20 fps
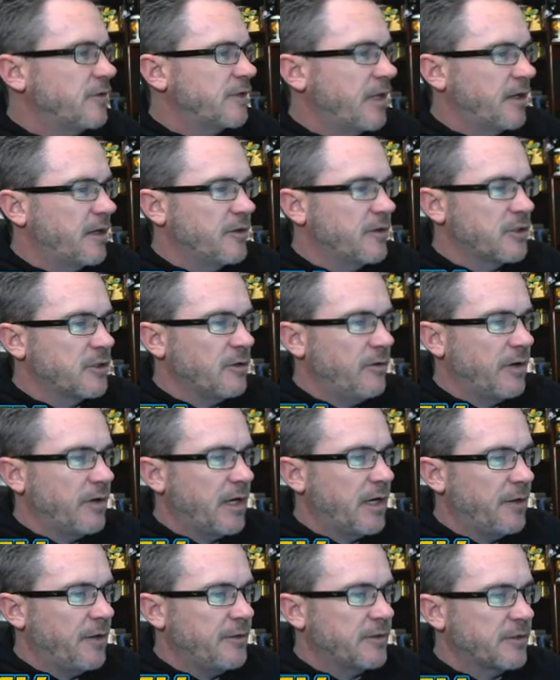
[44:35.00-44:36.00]
kind of showing
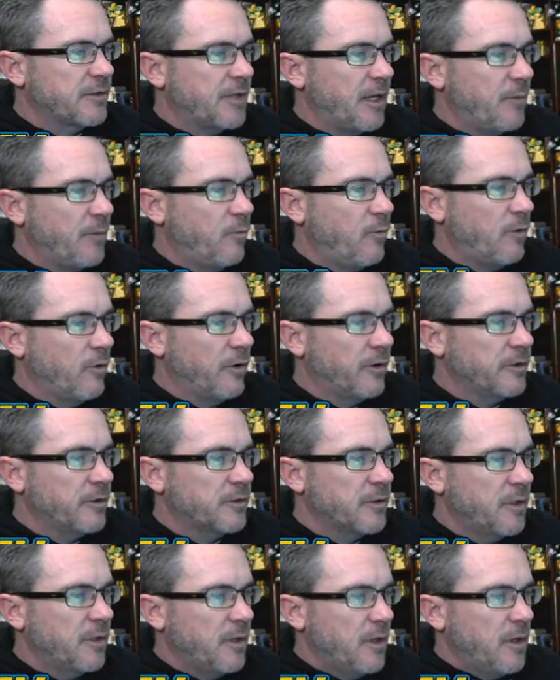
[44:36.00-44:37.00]
how this game
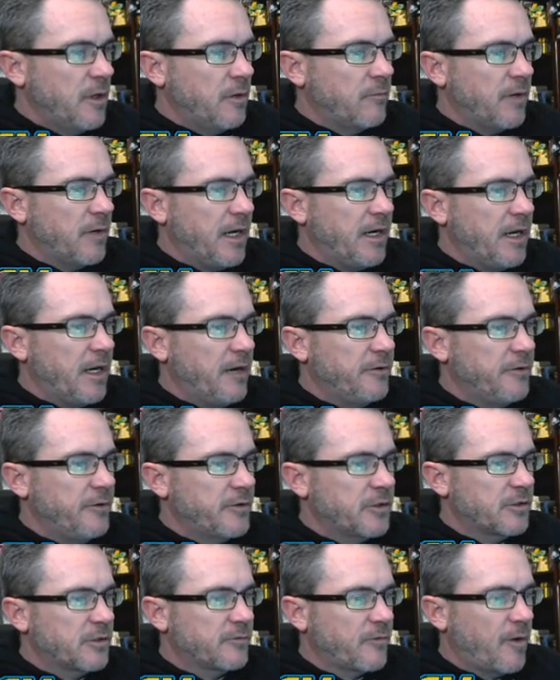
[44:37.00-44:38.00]
works. Right now,
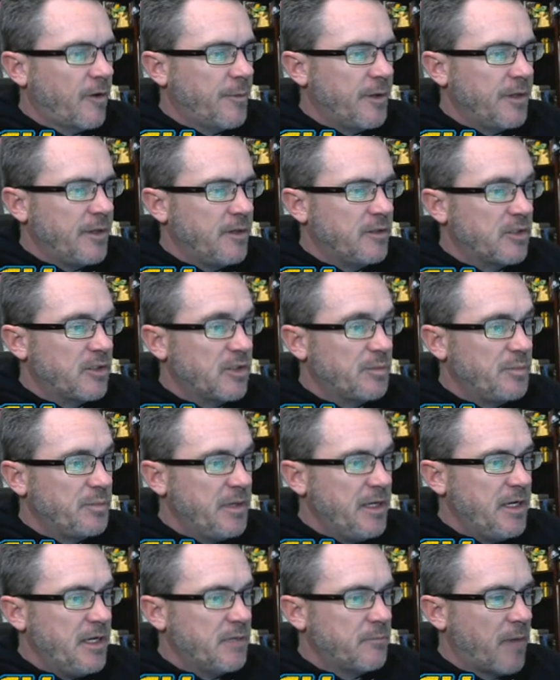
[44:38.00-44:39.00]
Nooch is farming these
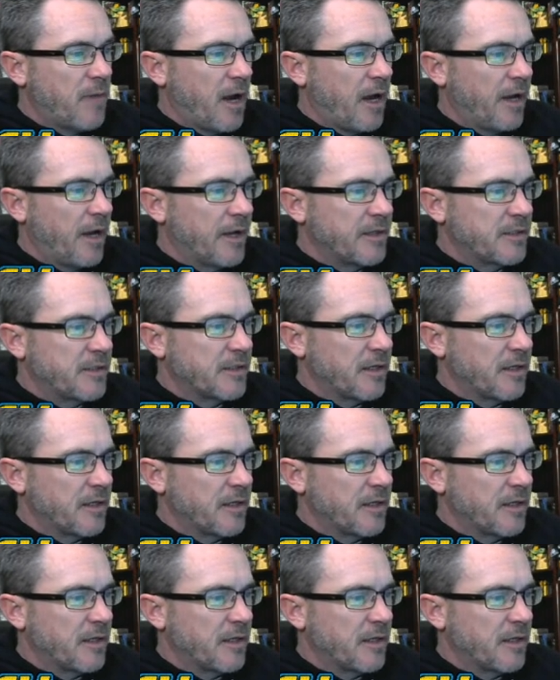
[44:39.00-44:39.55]
speed mods.